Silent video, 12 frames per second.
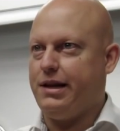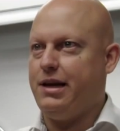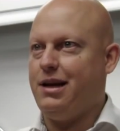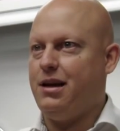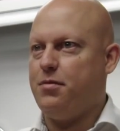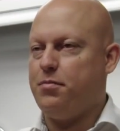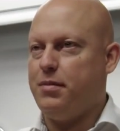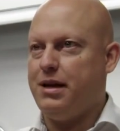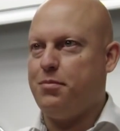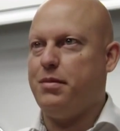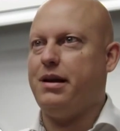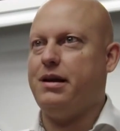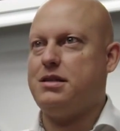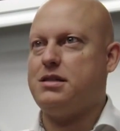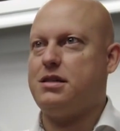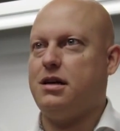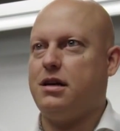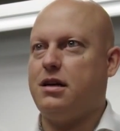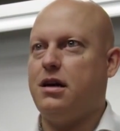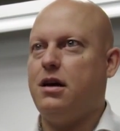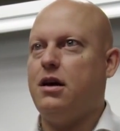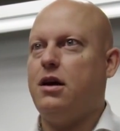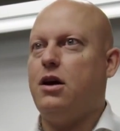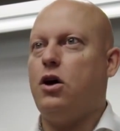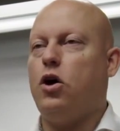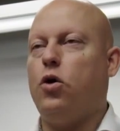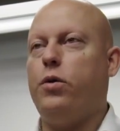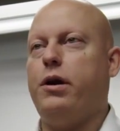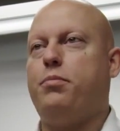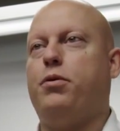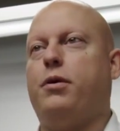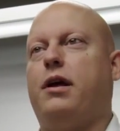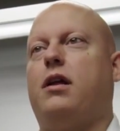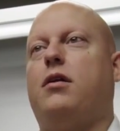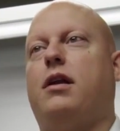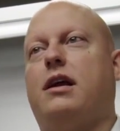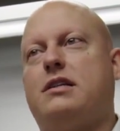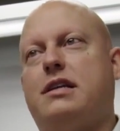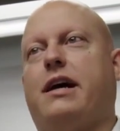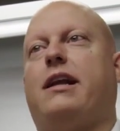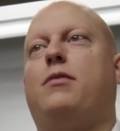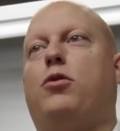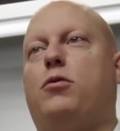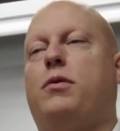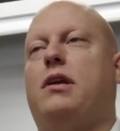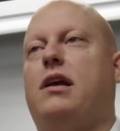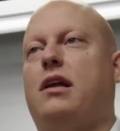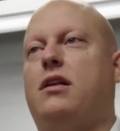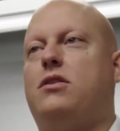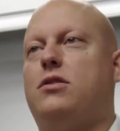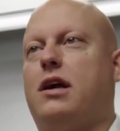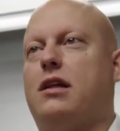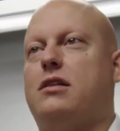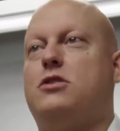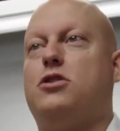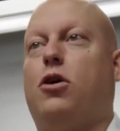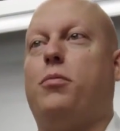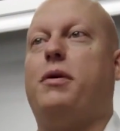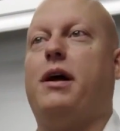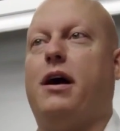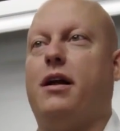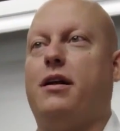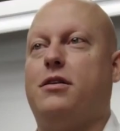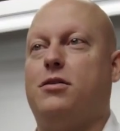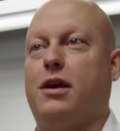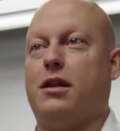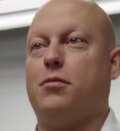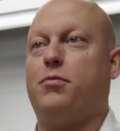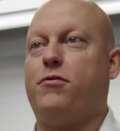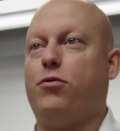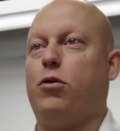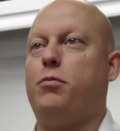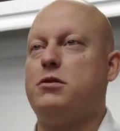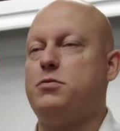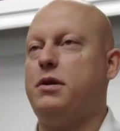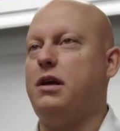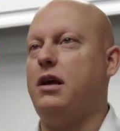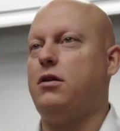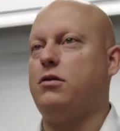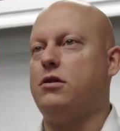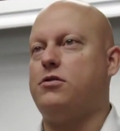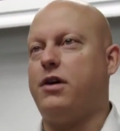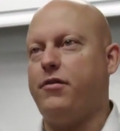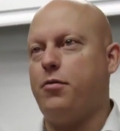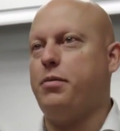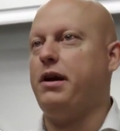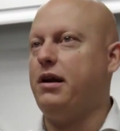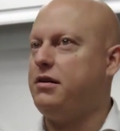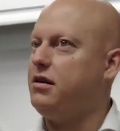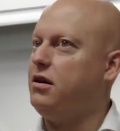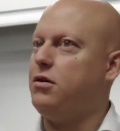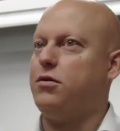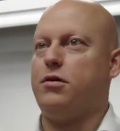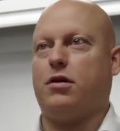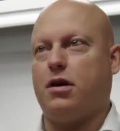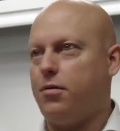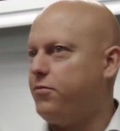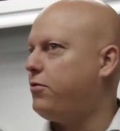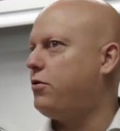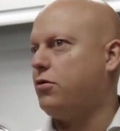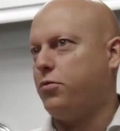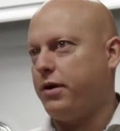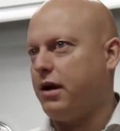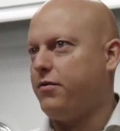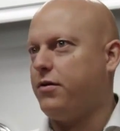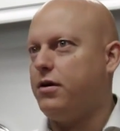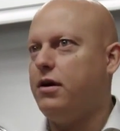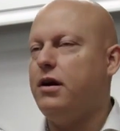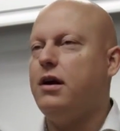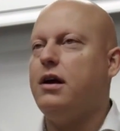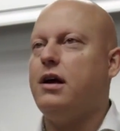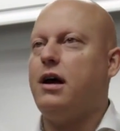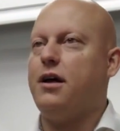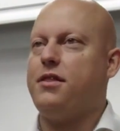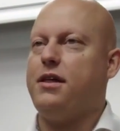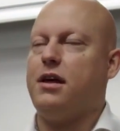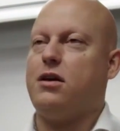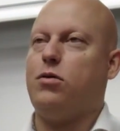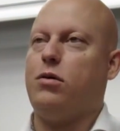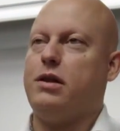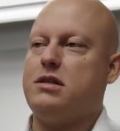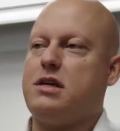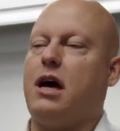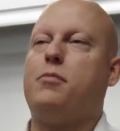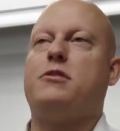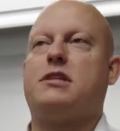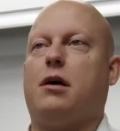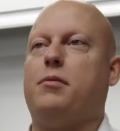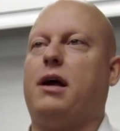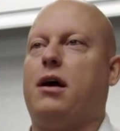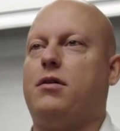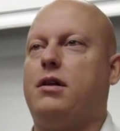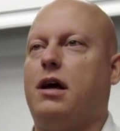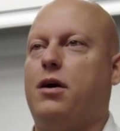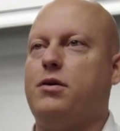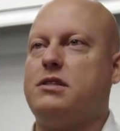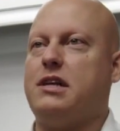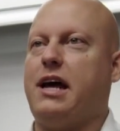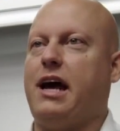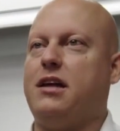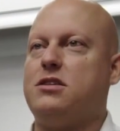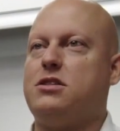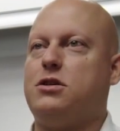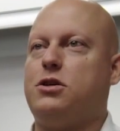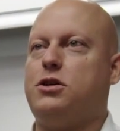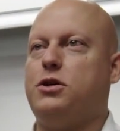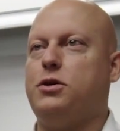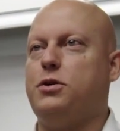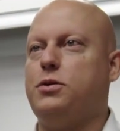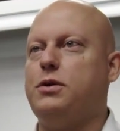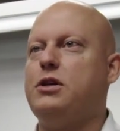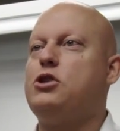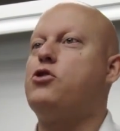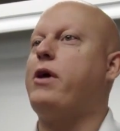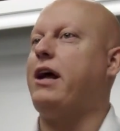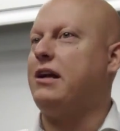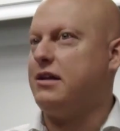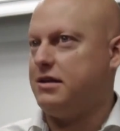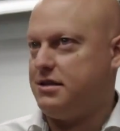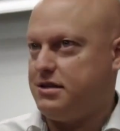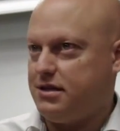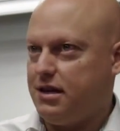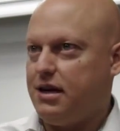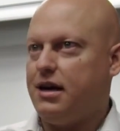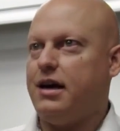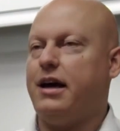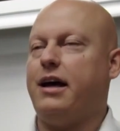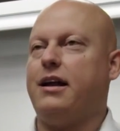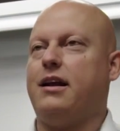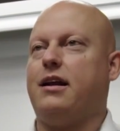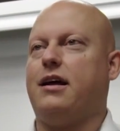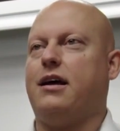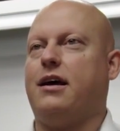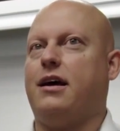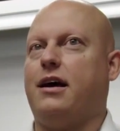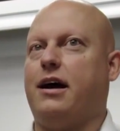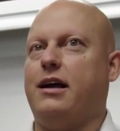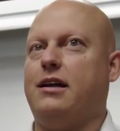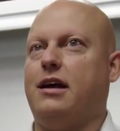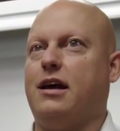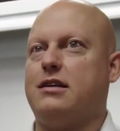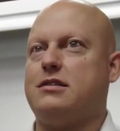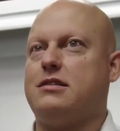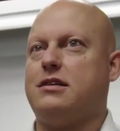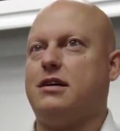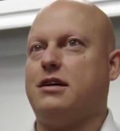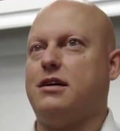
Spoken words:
lean, minimalistic, only put in exactly what we need to get the job done and to get the performance we need, or the drivability or the comfort or whatever. I think all these hybrids coming out now is an answer to trends and ideas